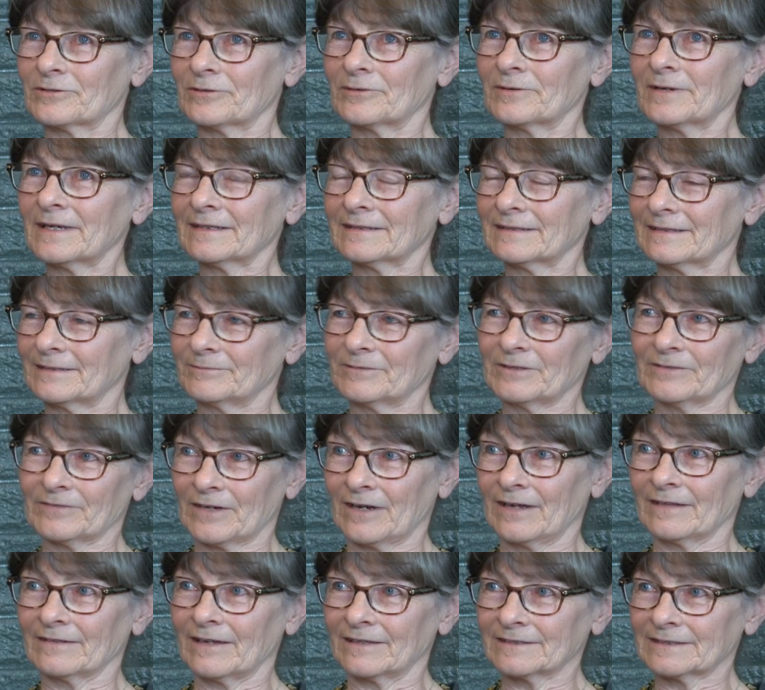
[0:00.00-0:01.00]
Coquitlam, you've
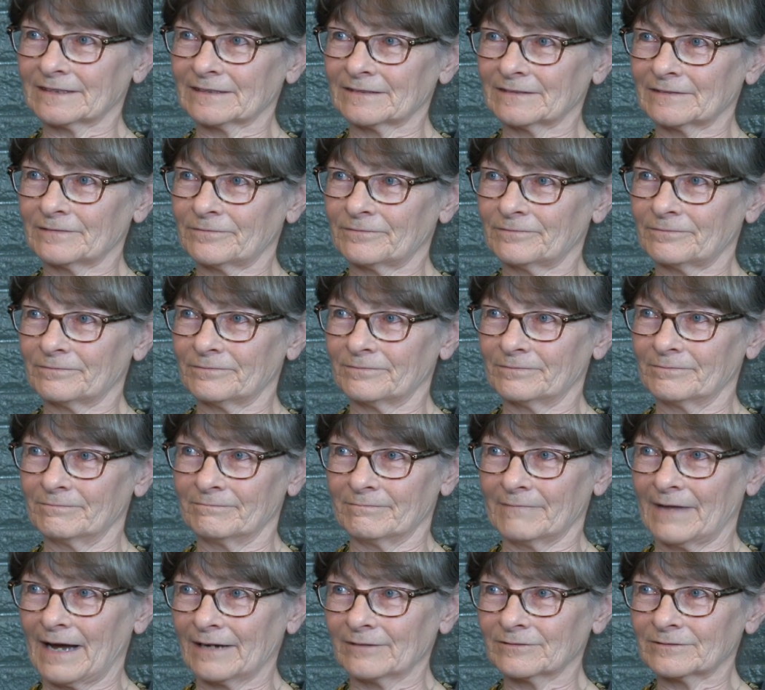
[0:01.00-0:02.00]
got lots of
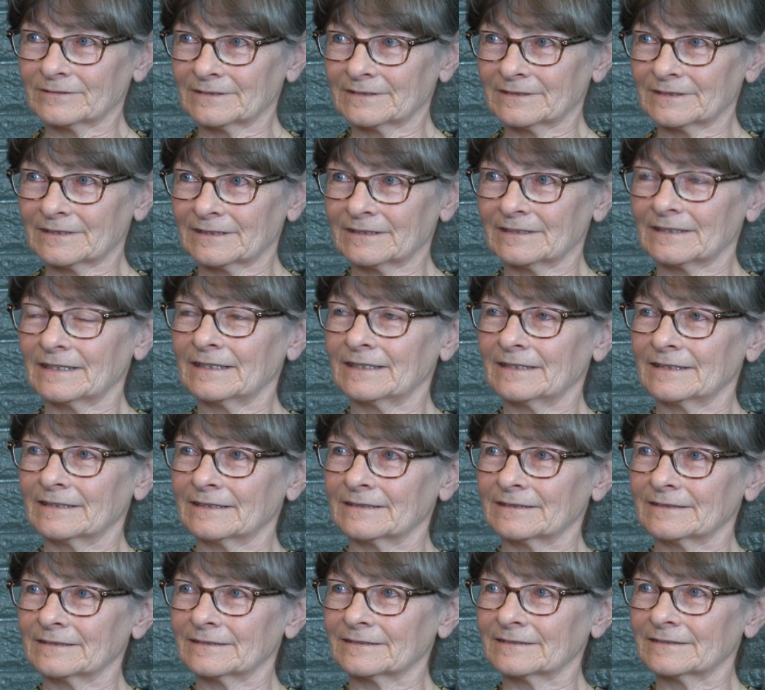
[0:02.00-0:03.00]
mountains and
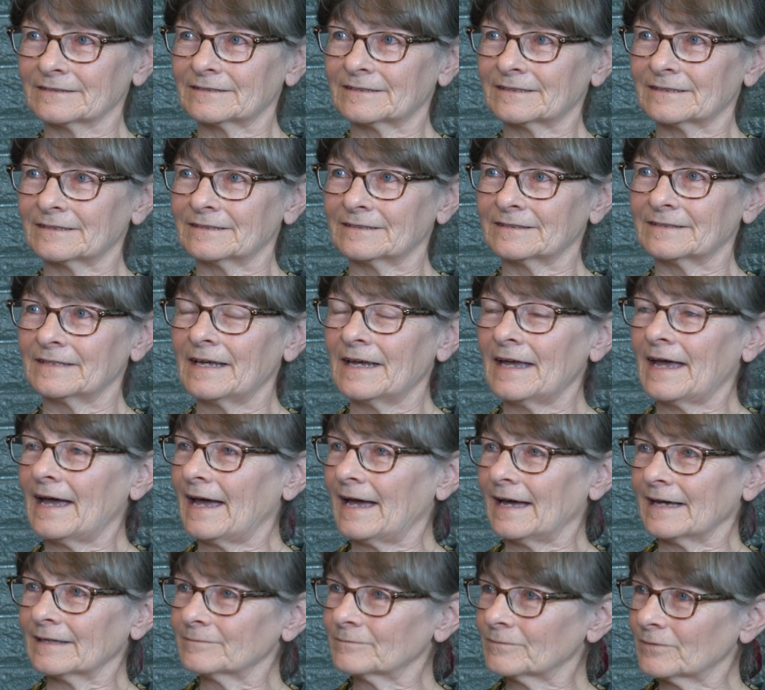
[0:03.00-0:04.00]
hills and
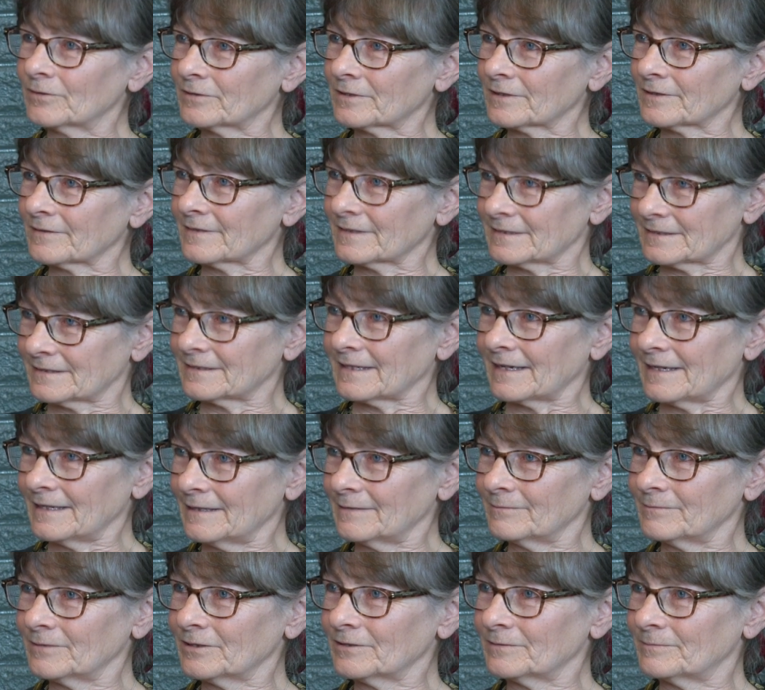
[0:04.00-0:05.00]
more the
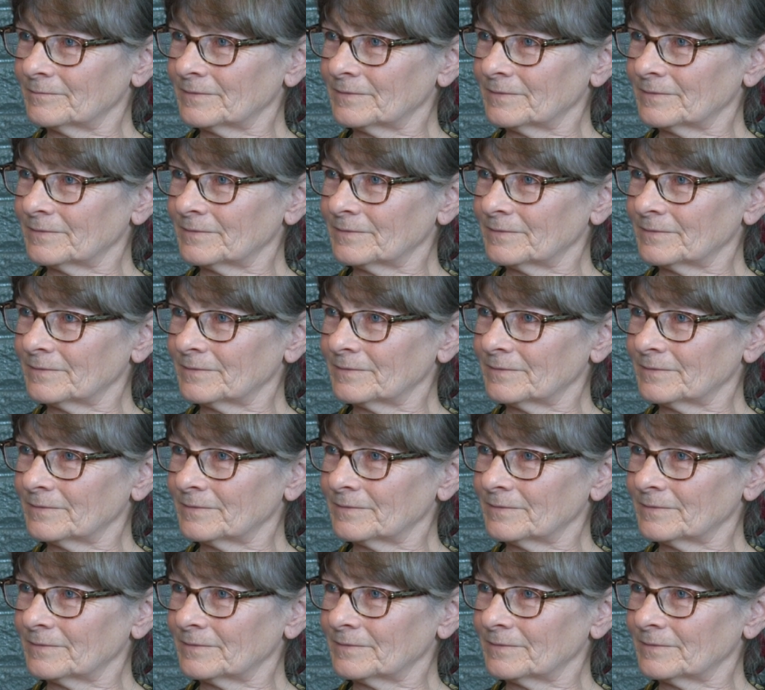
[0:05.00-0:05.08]
same.